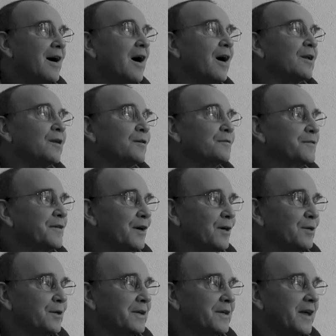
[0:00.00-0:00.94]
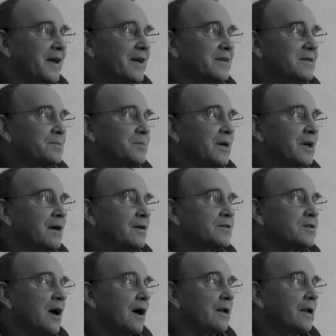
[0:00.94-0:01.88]
I loved holy days
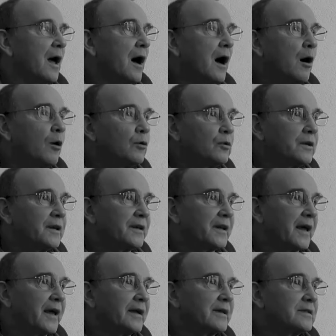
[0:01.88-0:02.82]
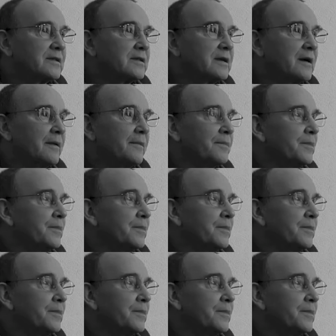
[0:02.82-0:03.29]
because on holy days